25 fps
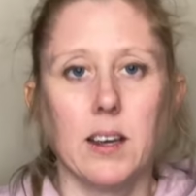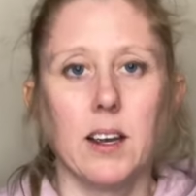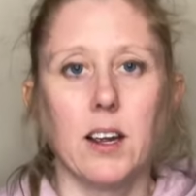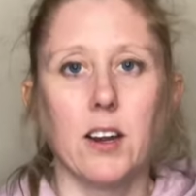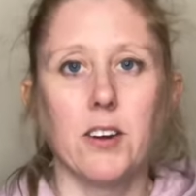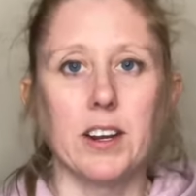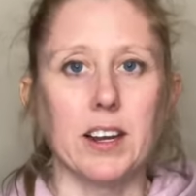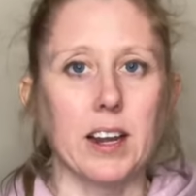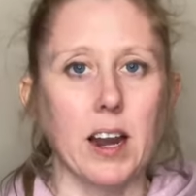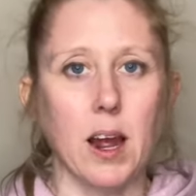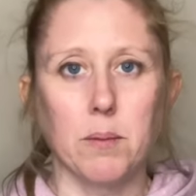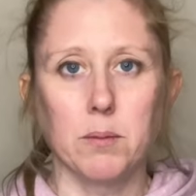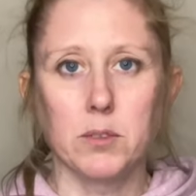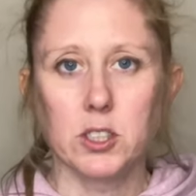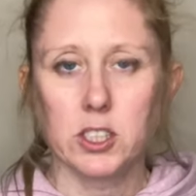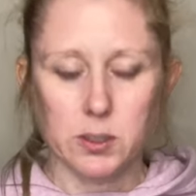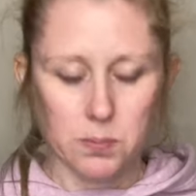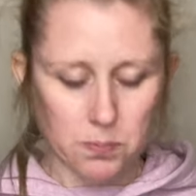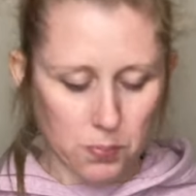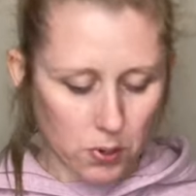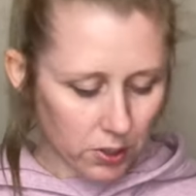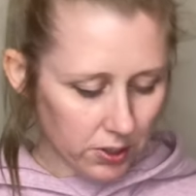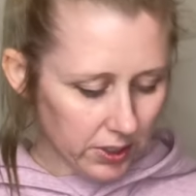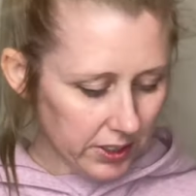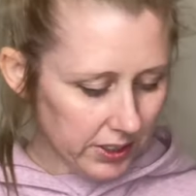All right, I'm
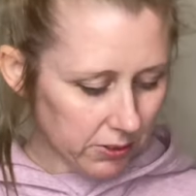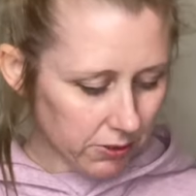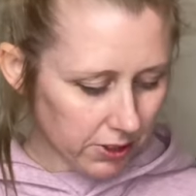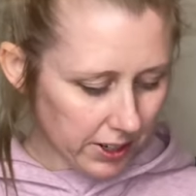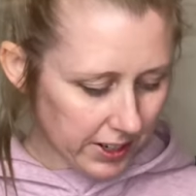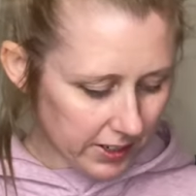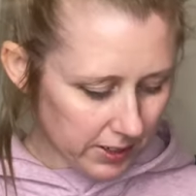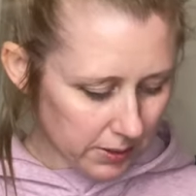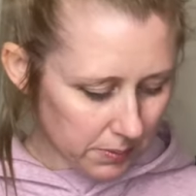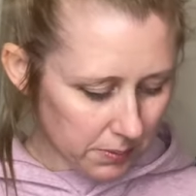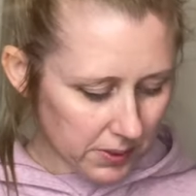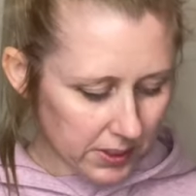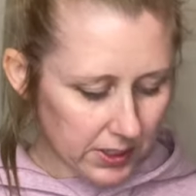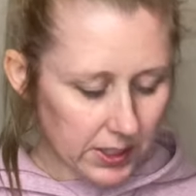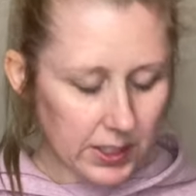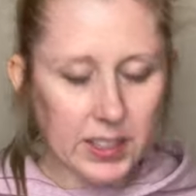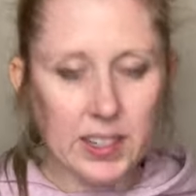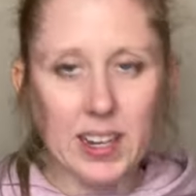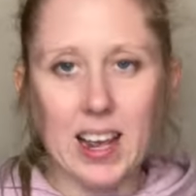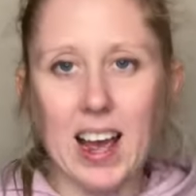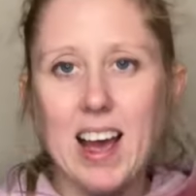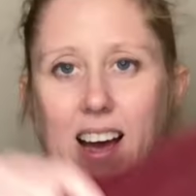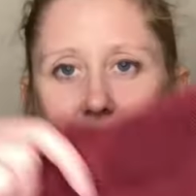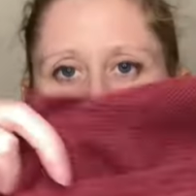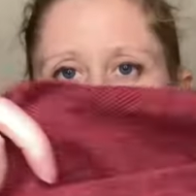just pulling
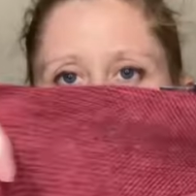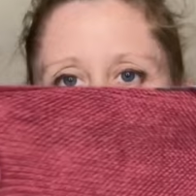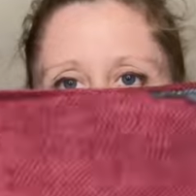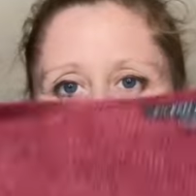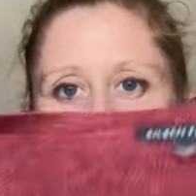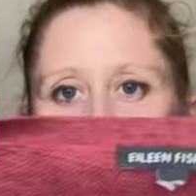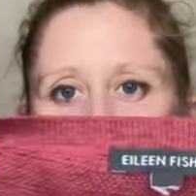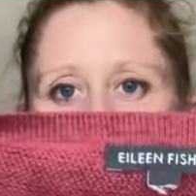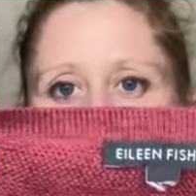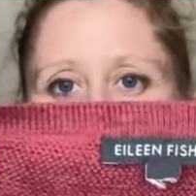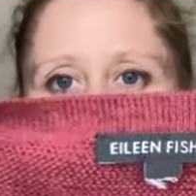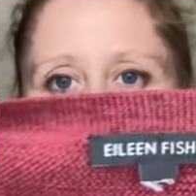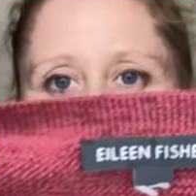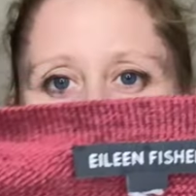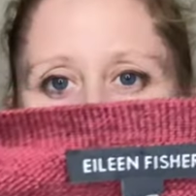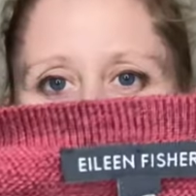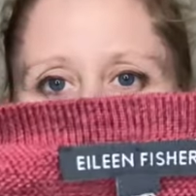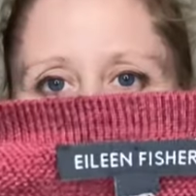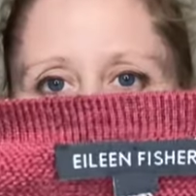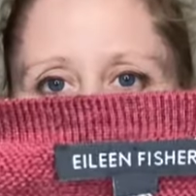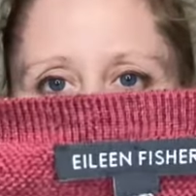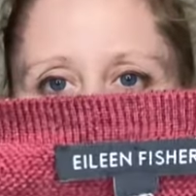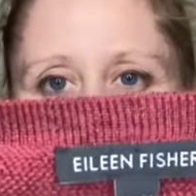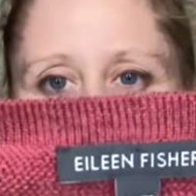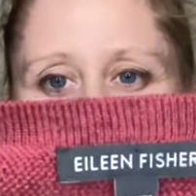randomly. I did find
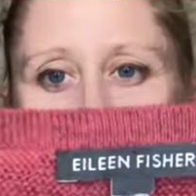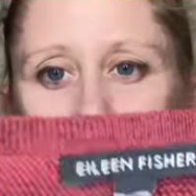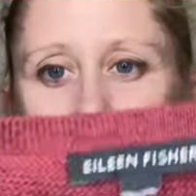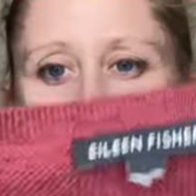Eileen